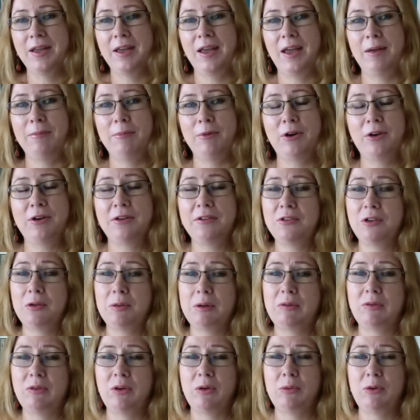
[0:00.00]
And because I've not
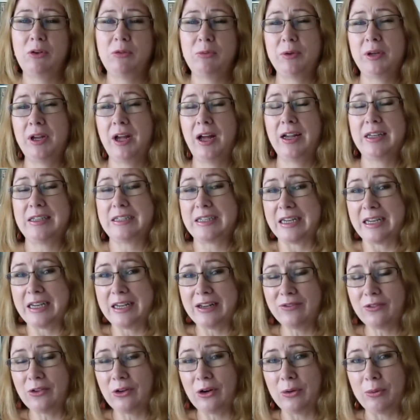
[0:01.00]
been very well, it's been hard to
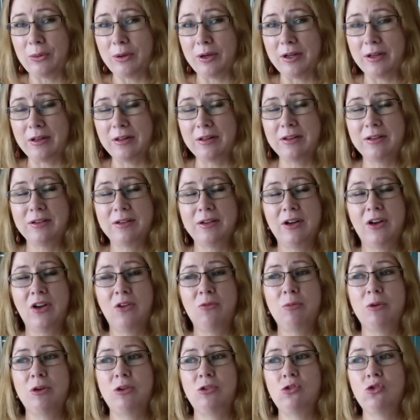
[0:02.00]
eat very well.
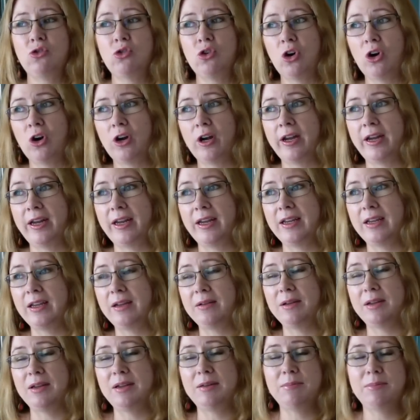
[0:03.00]
I've been trying,
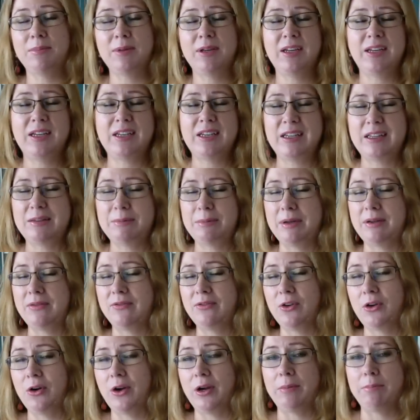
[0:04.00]
eating's been
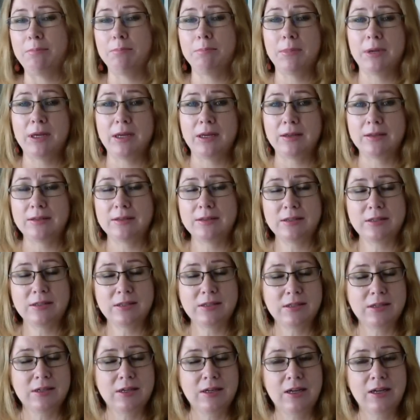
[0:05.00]
very mixed.